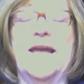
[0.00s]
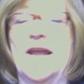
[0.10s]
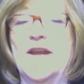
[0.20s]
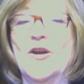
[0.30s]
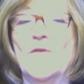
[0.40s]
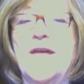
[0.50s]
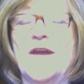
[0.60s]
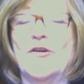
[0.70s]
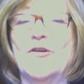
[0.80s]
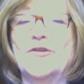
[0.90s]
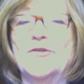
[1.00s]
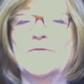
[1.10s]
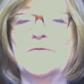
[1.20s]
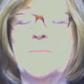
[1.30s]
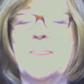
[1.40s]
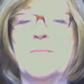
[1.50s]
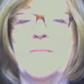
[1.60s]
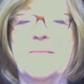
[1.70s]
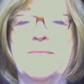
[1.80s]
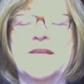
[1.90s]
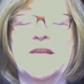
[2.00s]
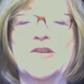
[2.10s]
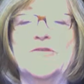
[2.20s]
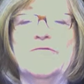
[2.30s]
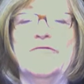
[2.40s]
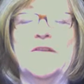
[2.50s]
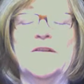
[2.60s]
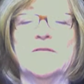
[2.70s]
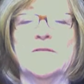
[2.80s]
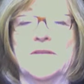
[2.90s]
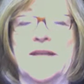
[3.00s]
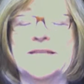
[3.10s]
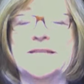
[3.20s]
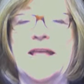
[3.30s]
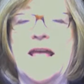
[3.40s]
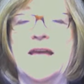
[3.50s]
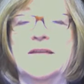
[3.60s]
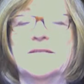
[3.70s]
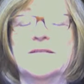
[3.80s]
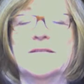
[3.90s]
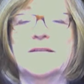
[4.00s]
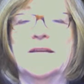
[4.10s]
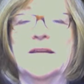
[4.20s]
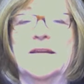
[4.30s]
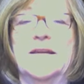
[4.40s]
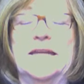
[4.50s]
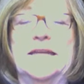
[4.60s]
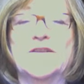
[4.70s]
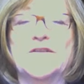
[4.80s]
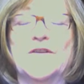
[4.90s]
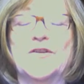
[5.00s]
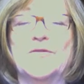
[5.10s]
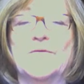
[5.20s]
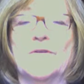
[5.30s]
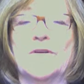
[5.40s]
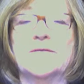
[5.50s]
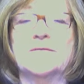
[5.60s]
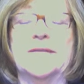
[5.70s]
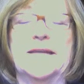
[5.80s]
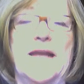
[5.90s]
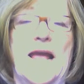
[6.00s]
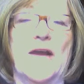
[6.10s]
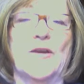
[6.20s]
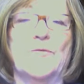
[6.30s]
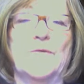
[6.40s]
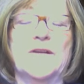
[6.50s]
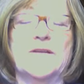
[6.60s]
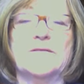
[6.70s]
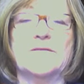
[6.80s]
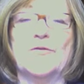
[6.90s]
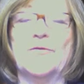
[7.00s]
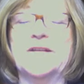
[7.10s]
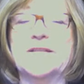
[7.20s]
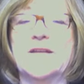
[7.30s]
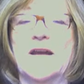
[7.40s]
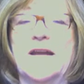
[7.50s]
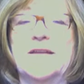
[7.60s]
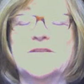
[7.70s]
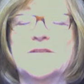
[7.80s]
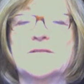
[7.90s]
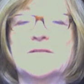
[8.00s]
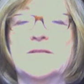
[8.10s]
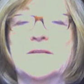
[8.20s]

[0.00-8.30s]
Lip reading: And I know that hurt you by making you feel less than, insecure, inadequate, criticized,